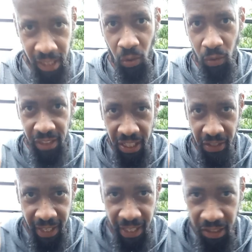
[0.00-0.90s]
It's gonna take
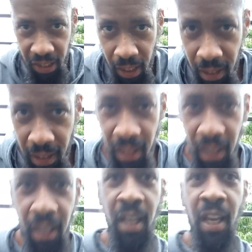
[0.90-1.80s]
your energy.
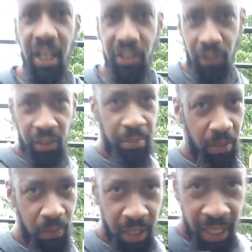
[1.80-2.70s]
And trust
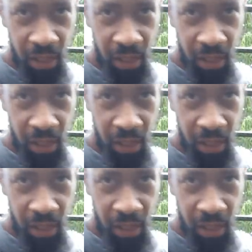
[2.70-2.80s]
me, when you